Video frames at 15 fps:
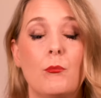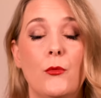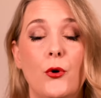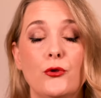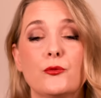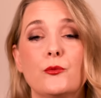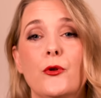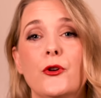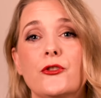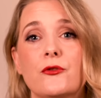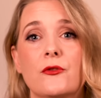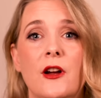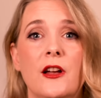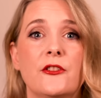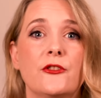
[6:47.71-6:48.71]
Most
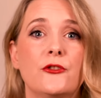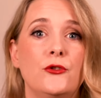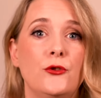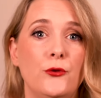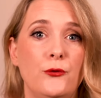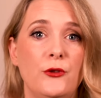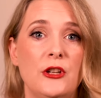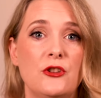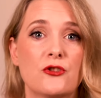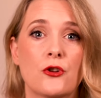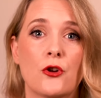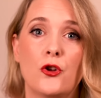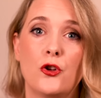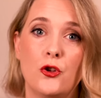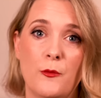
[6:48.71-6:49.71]
moisturizers do
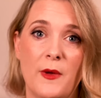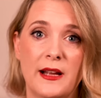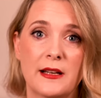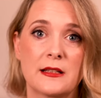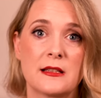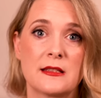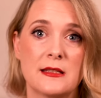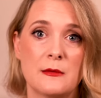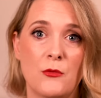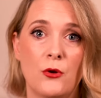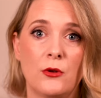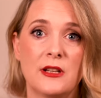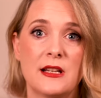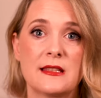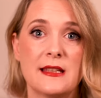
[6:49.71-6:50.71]
feature humectants,
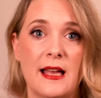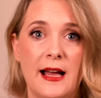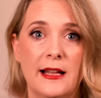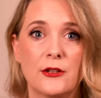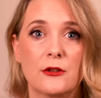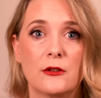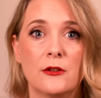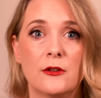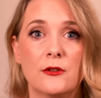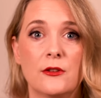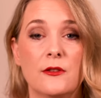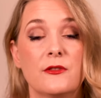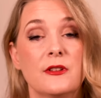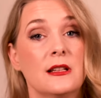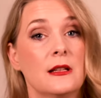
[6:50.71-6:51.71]
emollients and
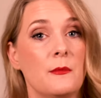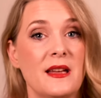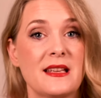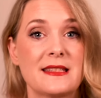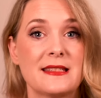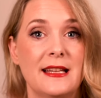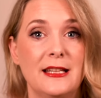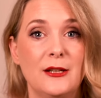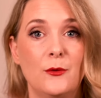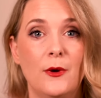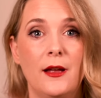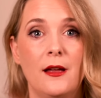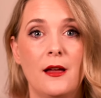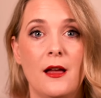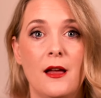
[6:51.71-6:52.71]
occlusives in the mix
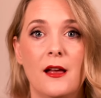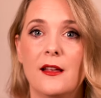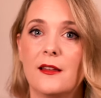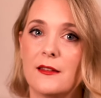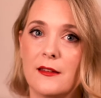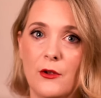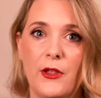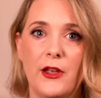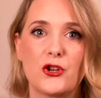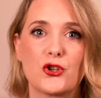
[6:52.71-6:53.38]
anyway, so they